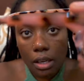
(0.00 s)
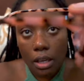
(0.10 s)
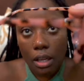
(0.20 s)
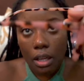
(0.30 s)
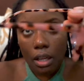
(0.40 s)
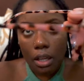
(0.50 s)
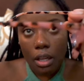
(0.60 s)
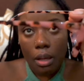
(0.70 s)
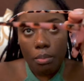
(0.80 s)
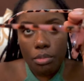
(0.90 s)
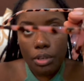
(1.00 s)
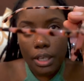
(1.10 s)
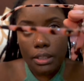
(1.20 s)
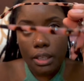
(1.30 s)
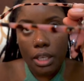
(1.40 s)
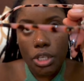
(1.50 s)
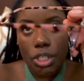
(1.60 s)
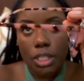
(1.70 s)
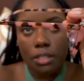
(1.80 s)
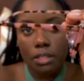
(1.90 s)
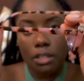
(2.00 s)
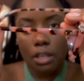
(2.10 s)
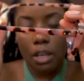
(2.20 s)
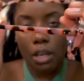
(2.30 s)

I'm trying to get you to see.